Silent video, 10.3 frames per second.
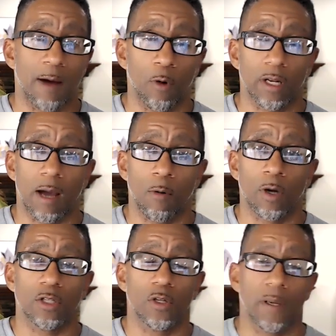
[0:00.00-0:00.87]
I want to, I
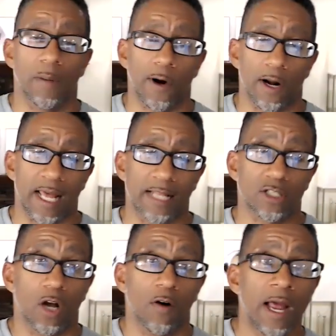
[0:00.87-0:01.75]
want you to be a part of that.
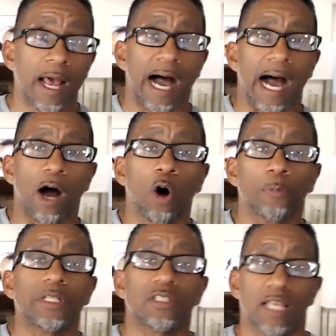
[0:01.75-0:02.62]
So I
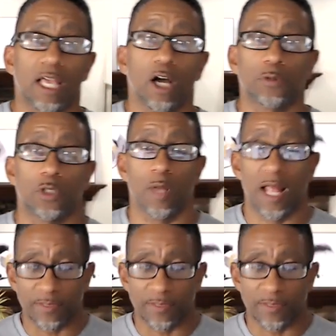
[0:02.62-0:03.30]
hope this thing helps you.